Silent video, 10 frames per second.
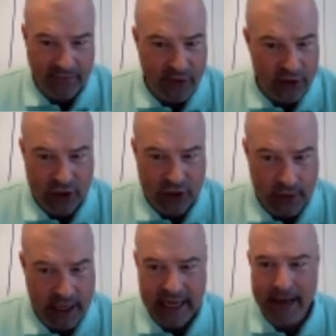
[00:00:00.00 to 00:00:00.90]
that first
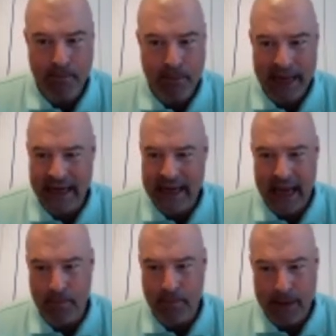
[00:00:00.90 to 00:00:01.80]
screen. It may
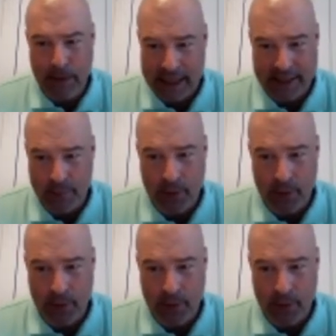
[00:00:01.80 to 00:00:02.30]
not be possible